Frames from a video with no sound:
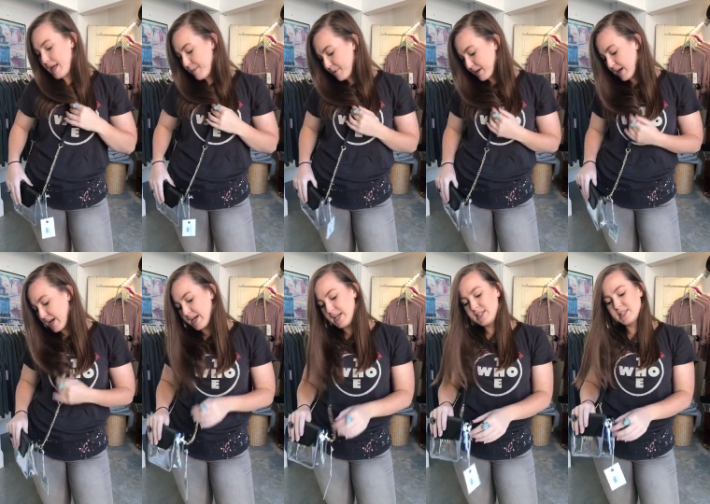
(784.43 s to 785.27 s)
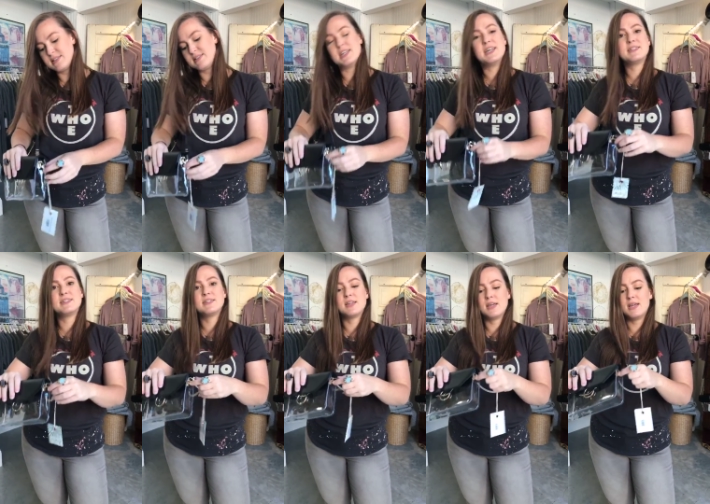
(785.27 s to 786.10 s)
And because
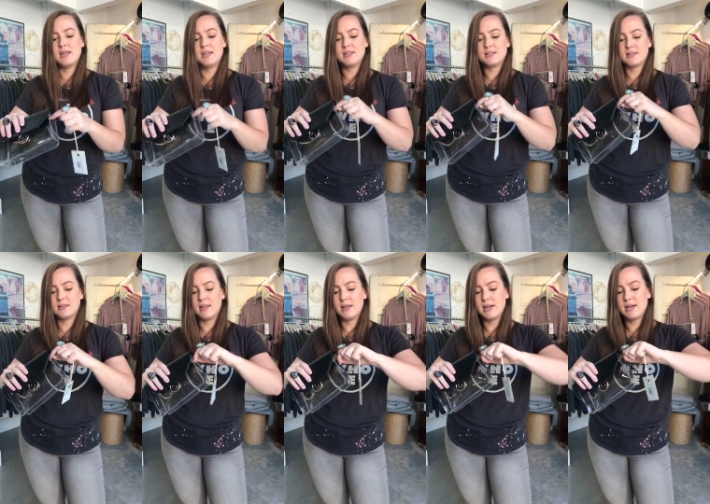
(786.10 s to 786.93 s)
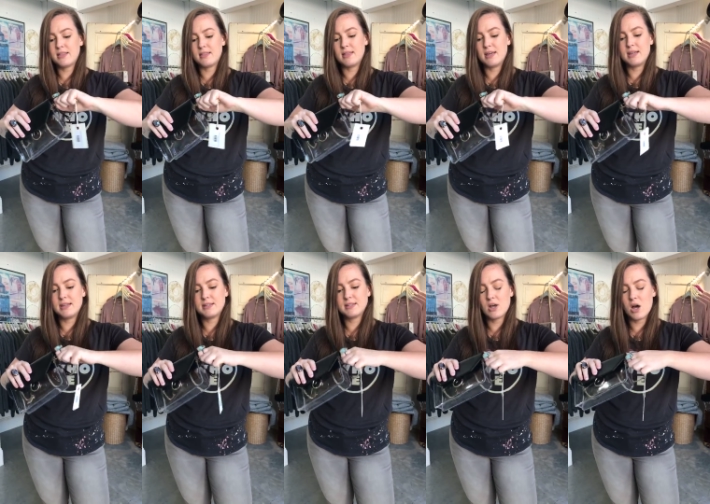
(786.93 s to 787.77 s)
this is like
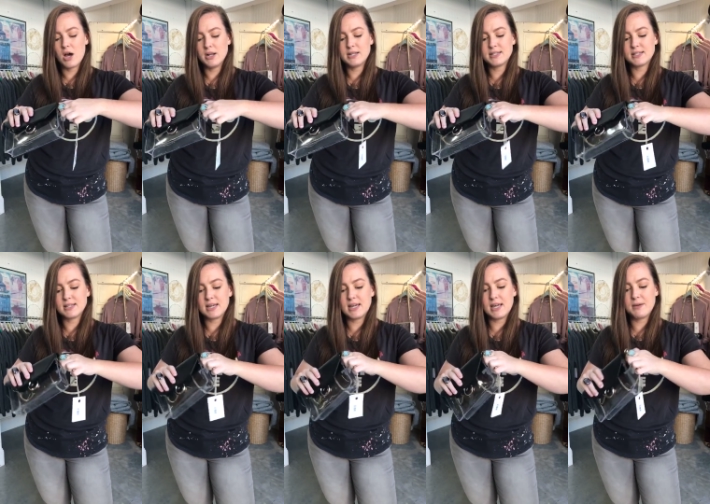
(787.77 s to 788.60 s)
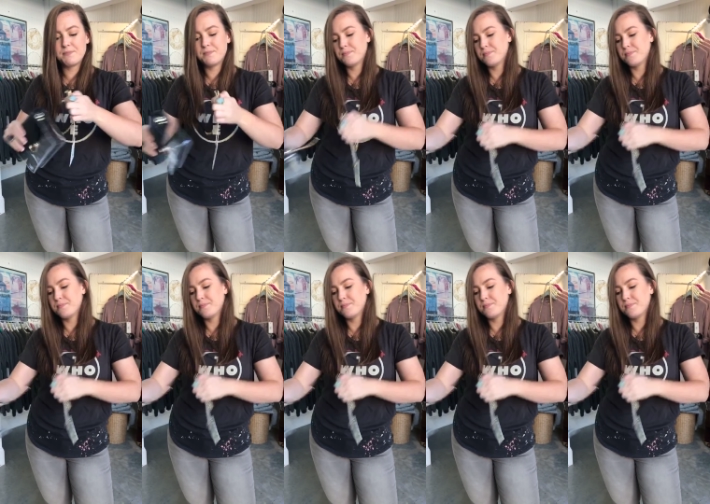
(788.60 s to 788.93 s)
this, honestly,